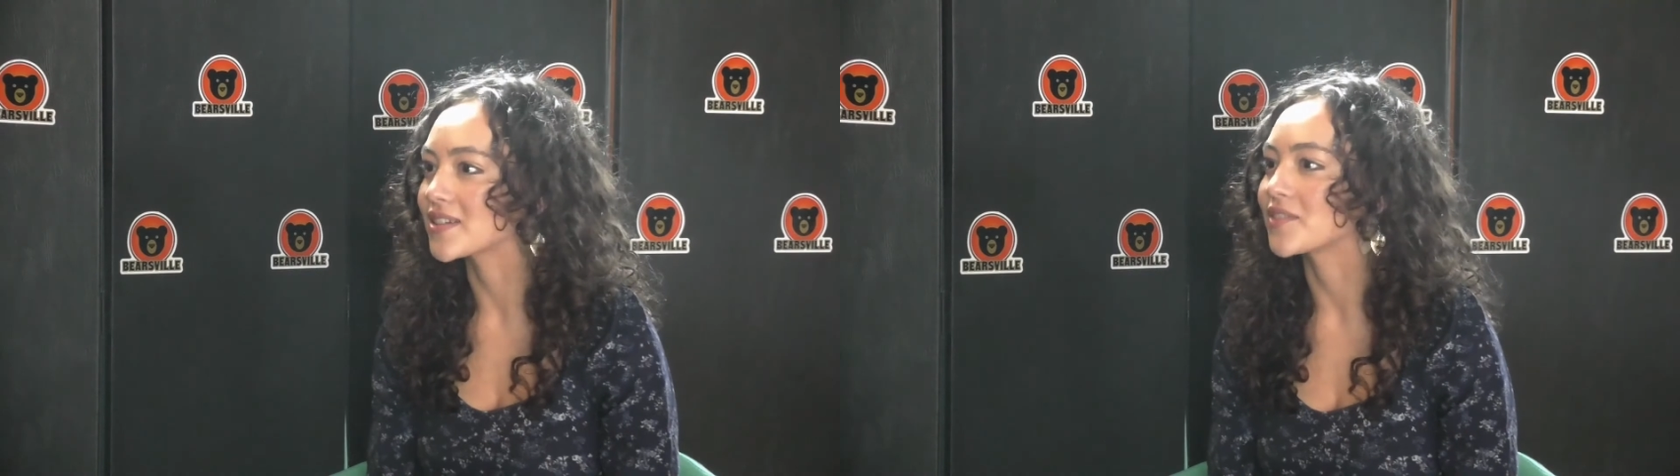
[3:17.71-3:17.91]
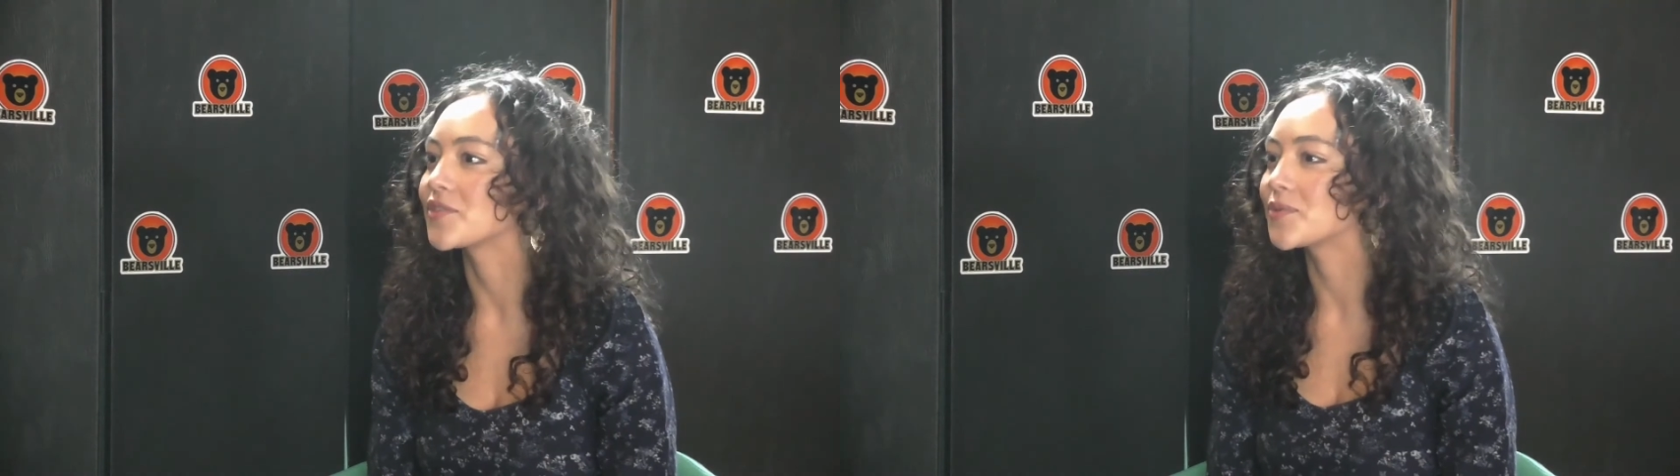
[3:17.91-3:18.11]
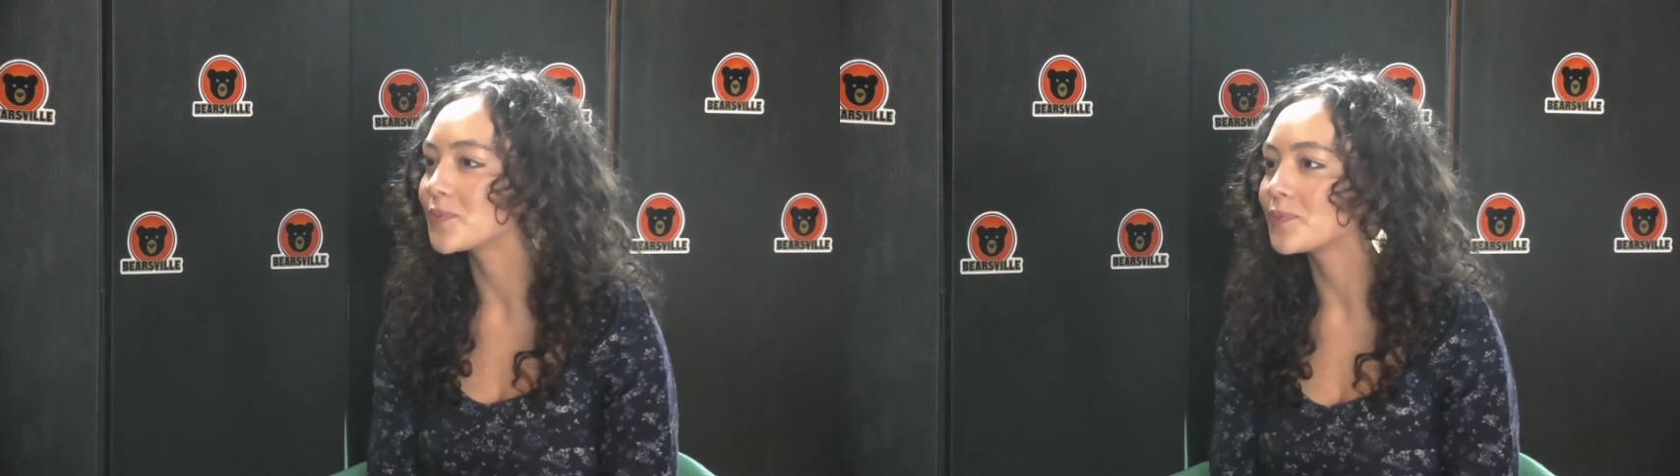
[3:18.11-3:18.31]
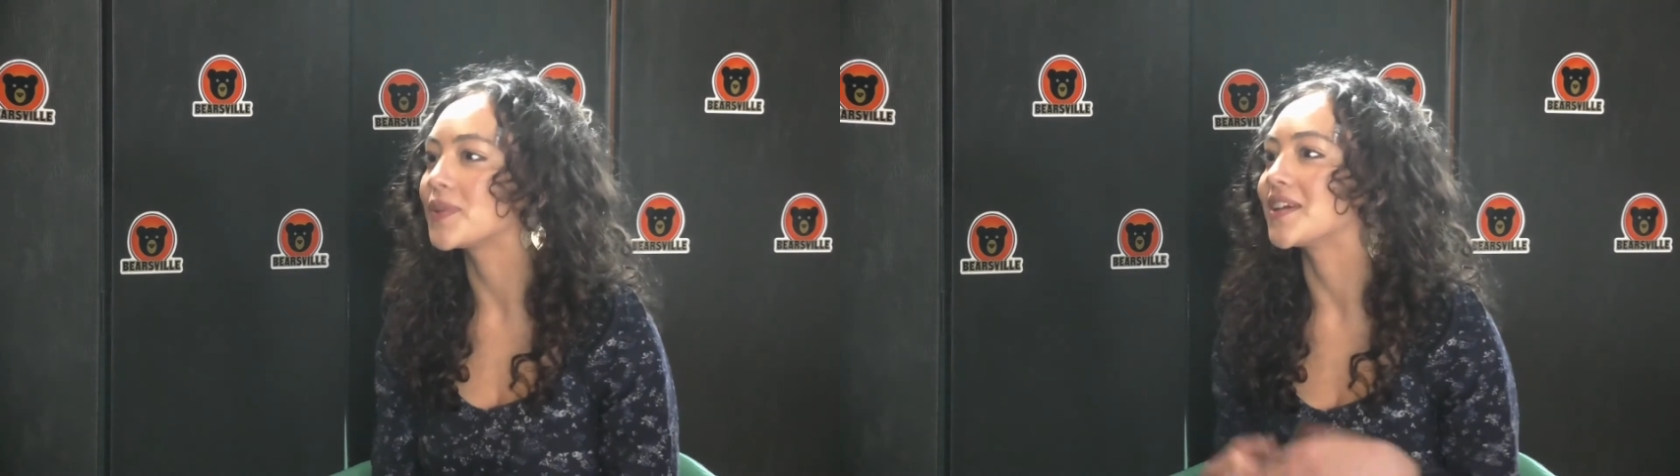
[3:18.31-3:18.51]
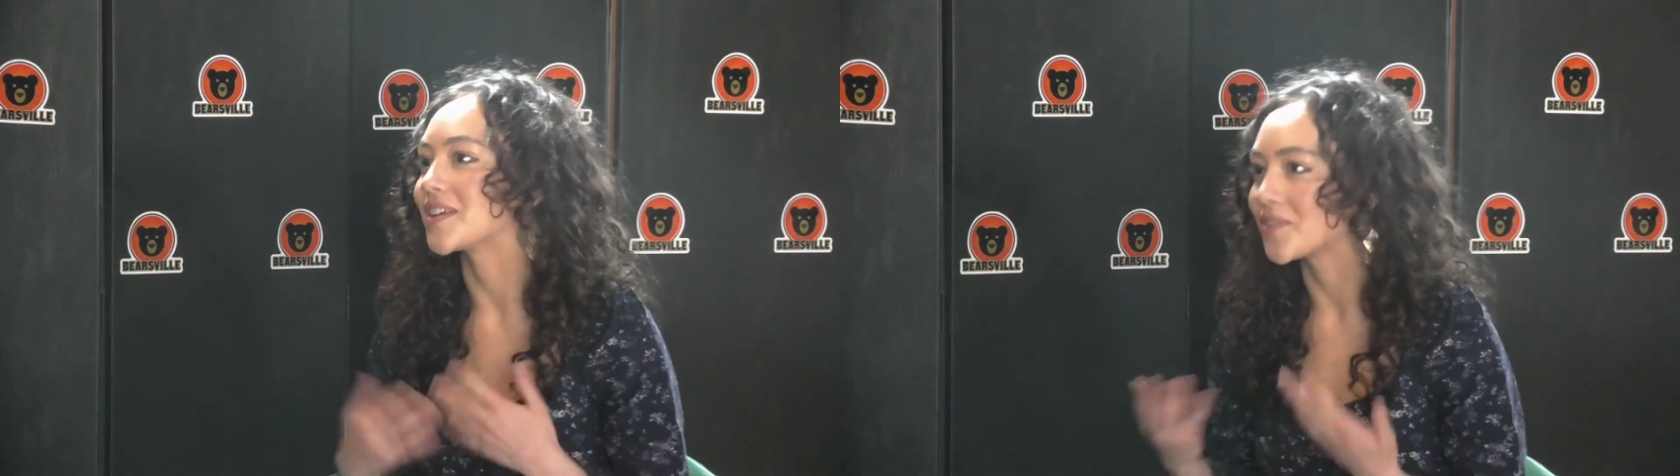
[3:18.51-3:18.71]
of
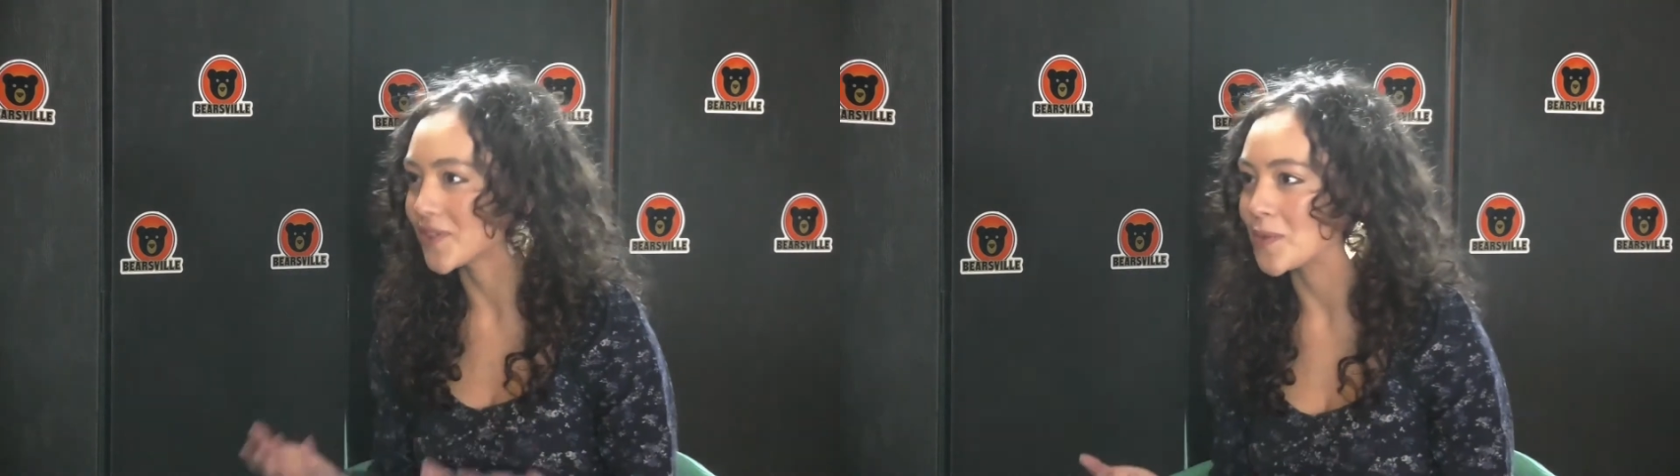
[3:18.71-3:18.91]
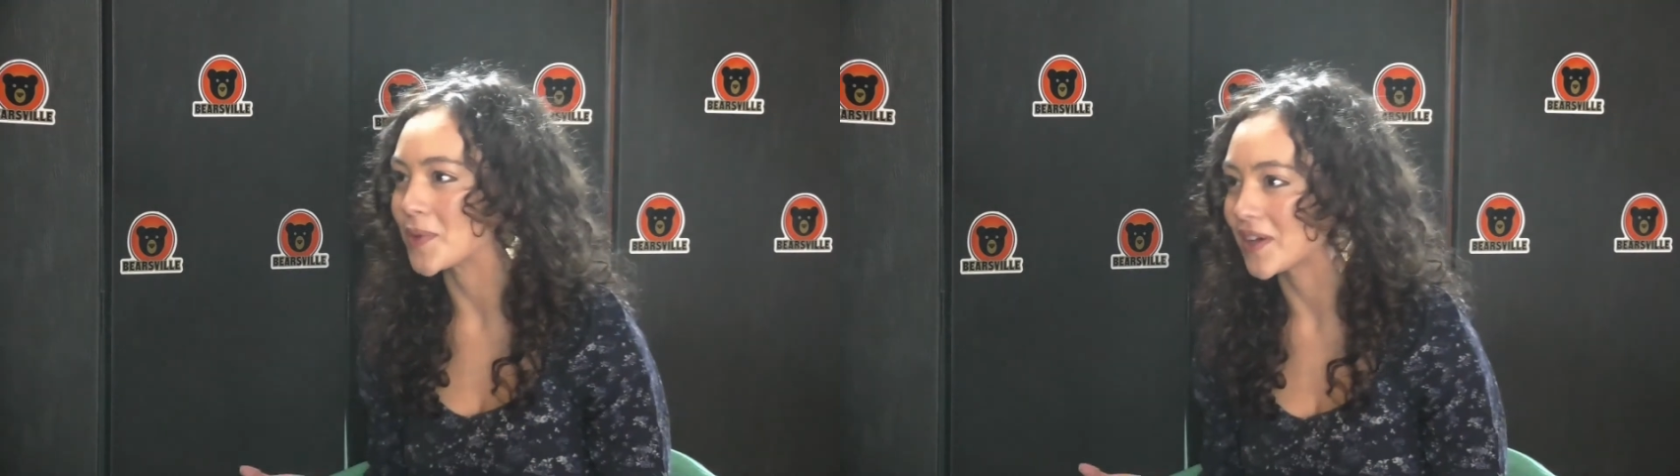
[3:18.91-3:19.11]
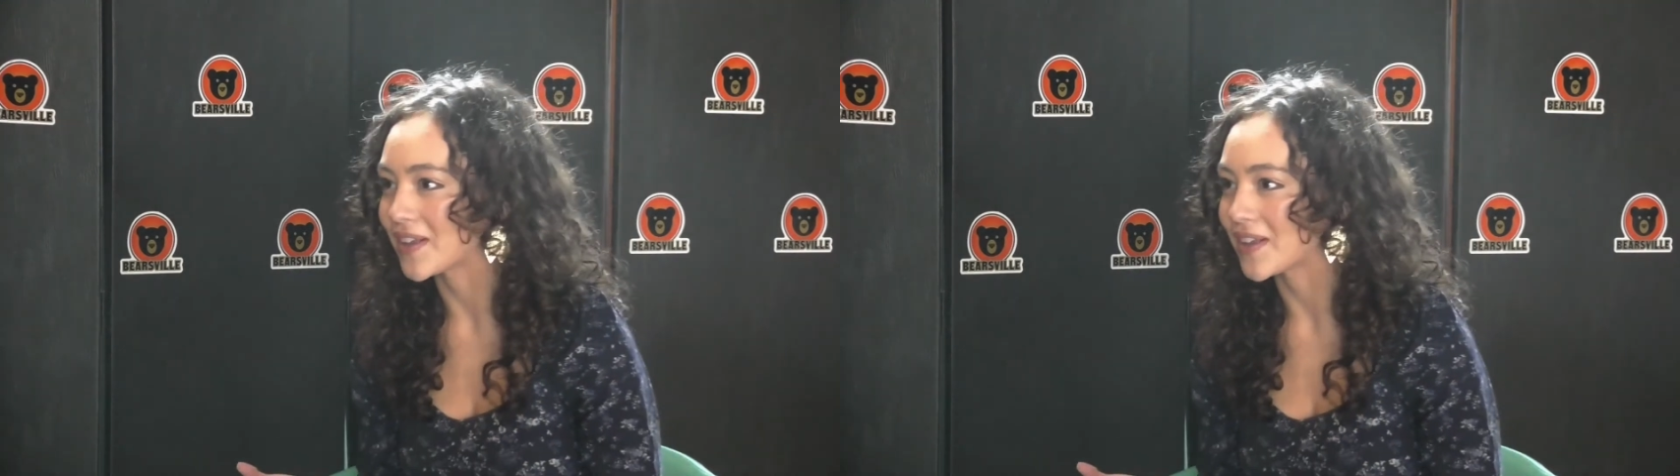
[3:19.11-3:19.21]
being a female.